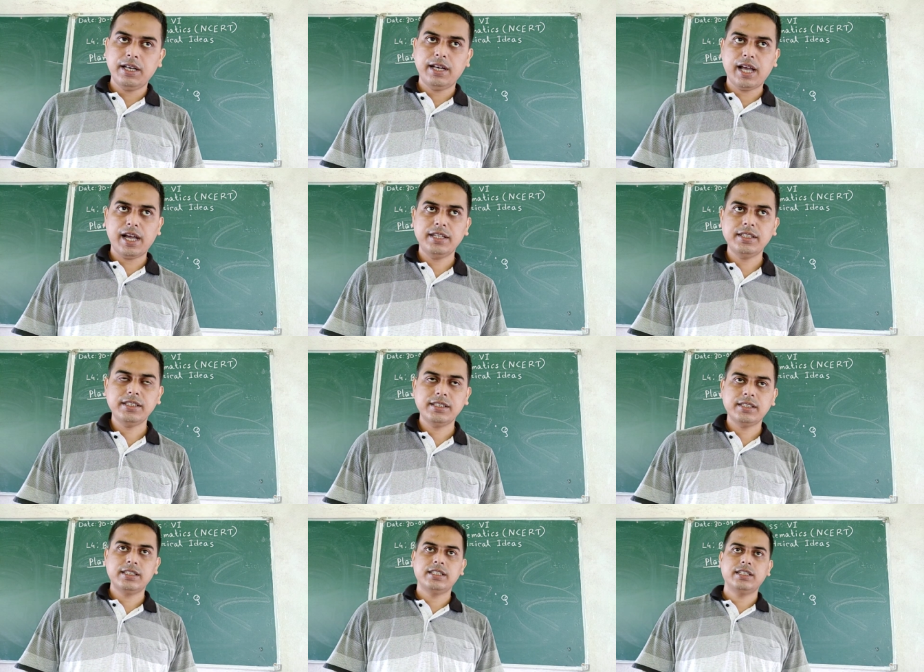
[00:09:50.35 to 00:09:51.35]
Line
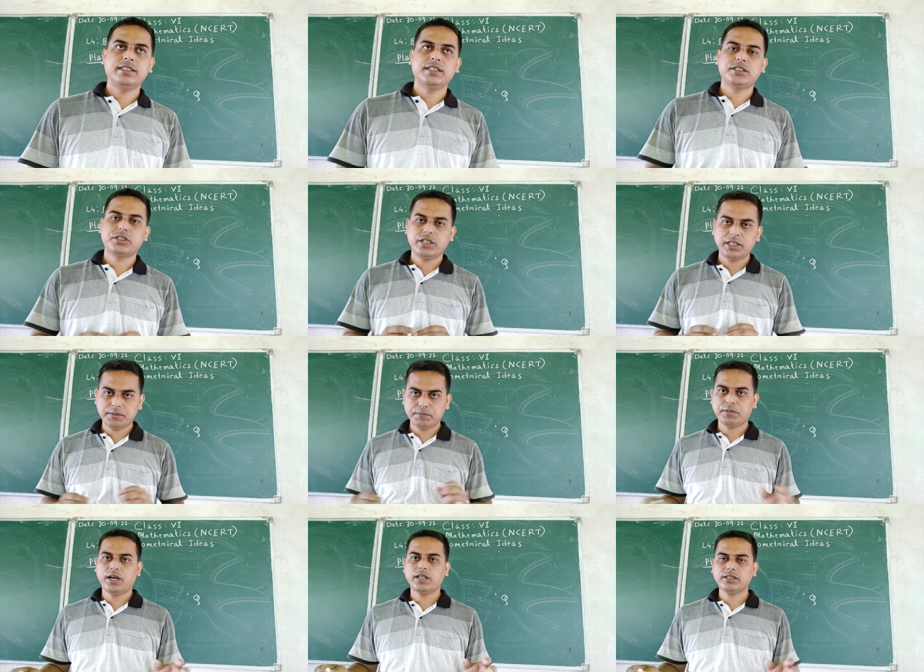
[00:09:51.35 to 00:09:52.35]
is a
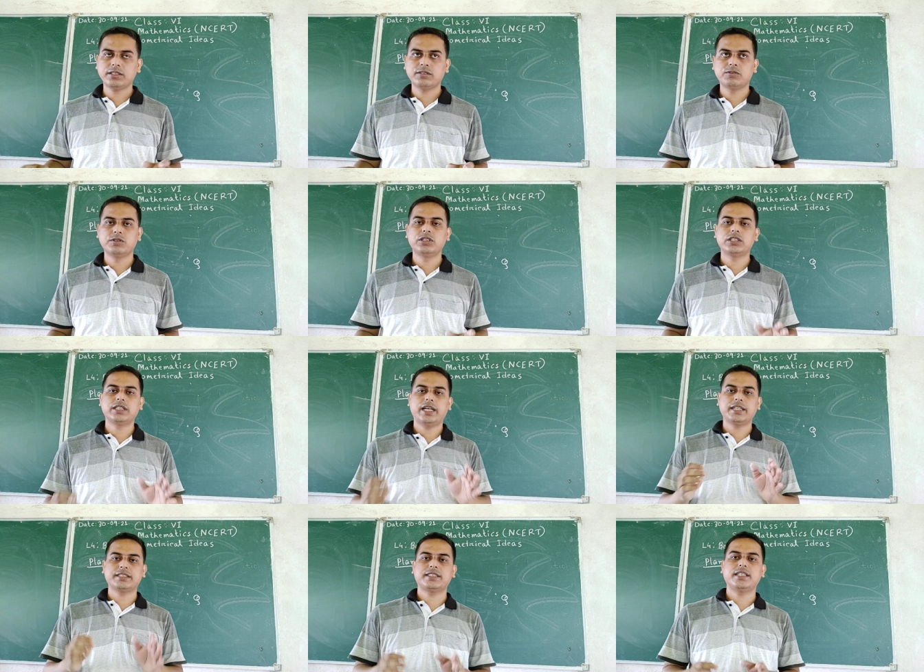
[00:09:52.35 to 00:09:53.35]
straight path which
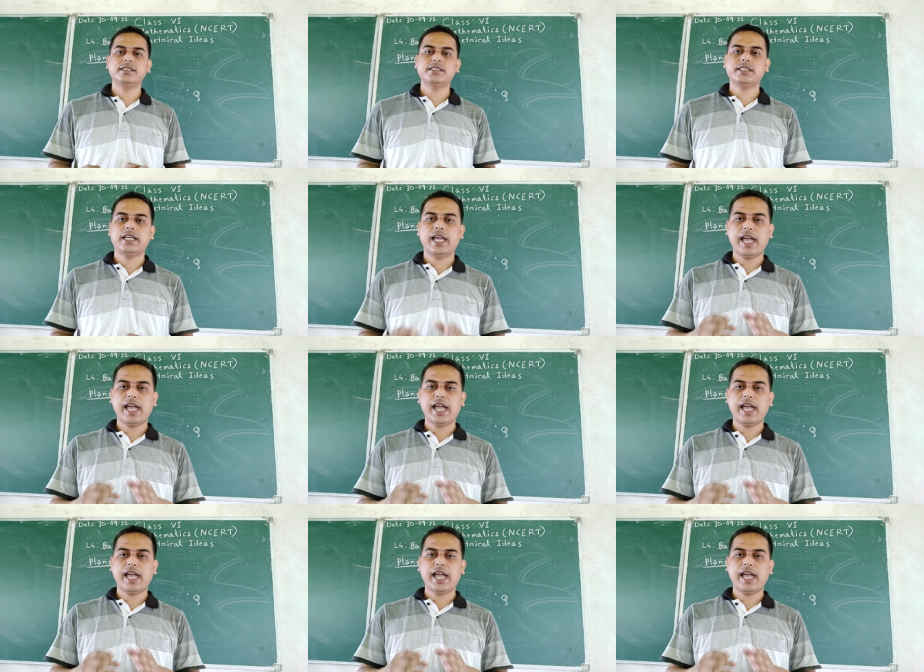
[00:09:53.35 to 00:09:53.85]
extends